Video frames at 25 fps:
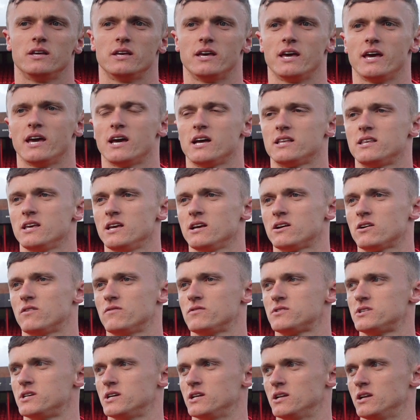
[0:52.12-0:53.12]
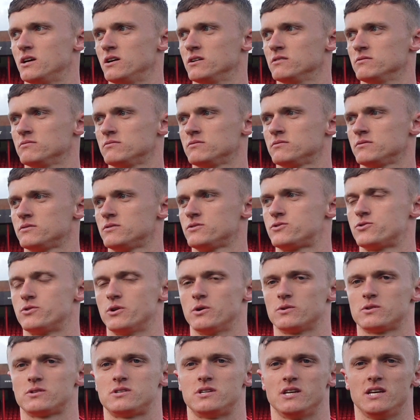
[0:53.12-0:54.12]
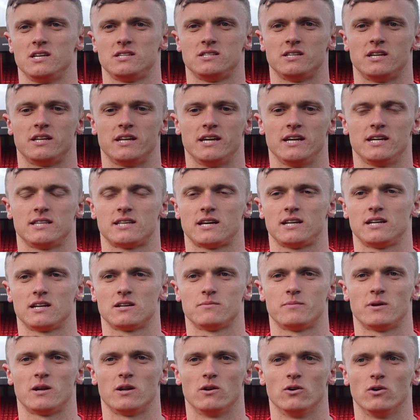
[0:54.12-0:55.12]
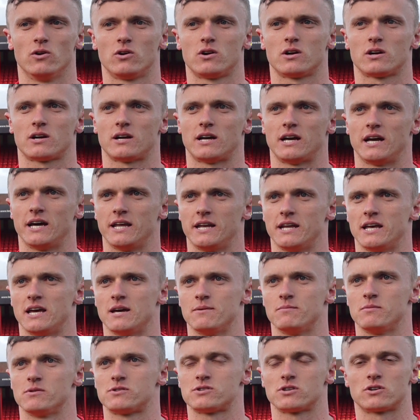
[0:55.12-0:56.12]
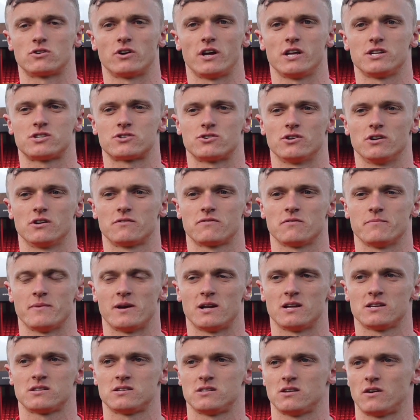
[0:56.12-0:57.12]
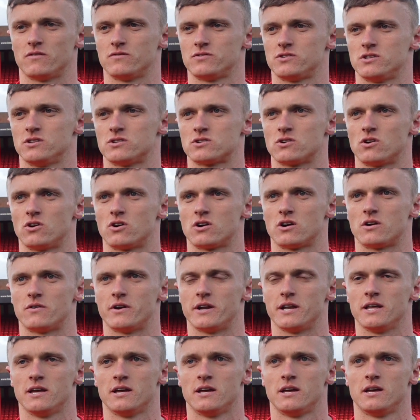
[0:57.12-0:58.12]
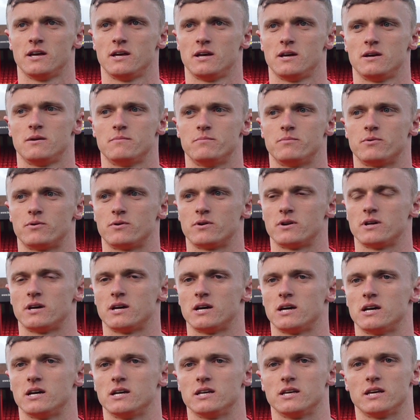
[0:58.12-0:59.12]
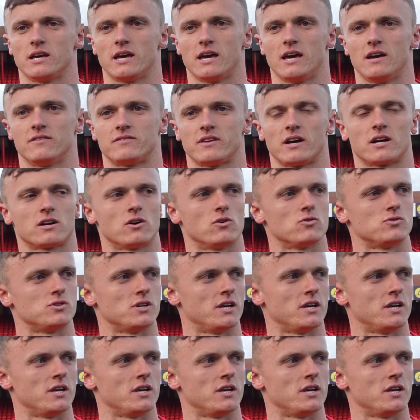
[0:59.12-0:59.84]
Yeah, I think obviously throughout the season you need that little bit of luck, and it's a great strike from Ellis. He obviously scored already, but yeah, if that goes